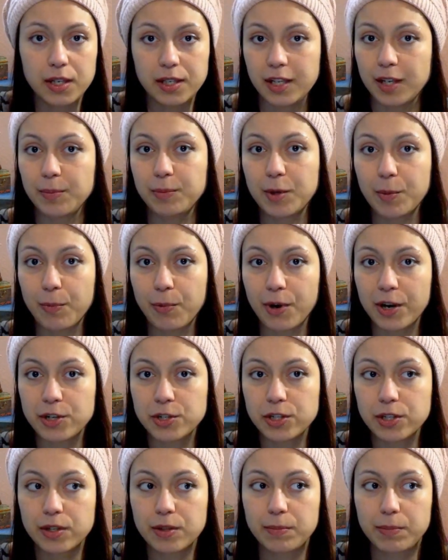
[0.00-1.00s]
deep
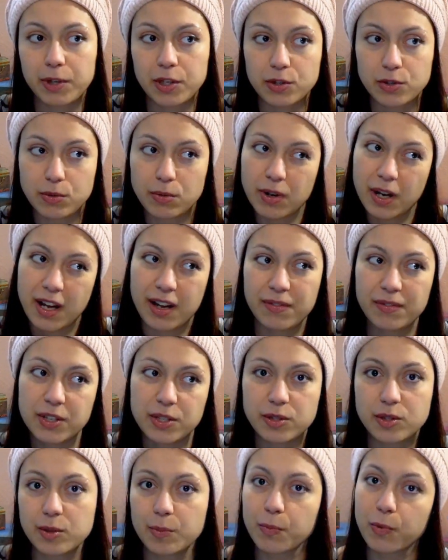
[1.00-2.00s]
depression because you have
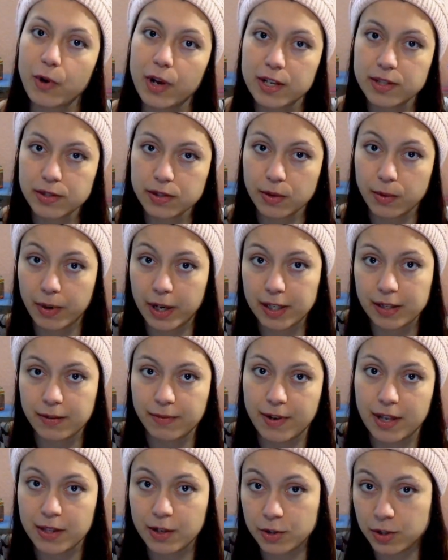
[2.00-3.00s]
this suppressed
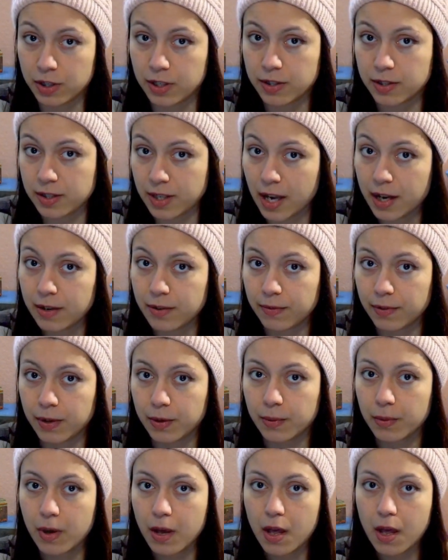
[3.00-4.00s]
creative energy inside of
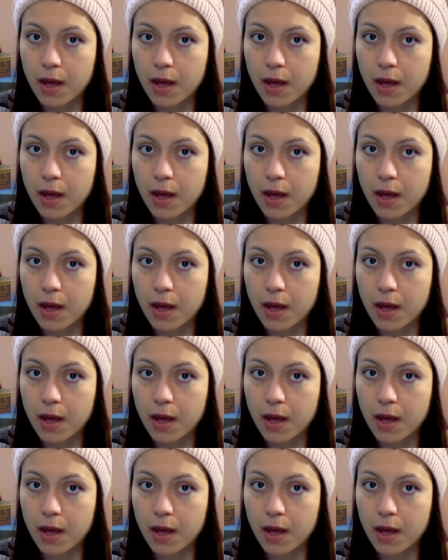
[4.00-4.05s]
you.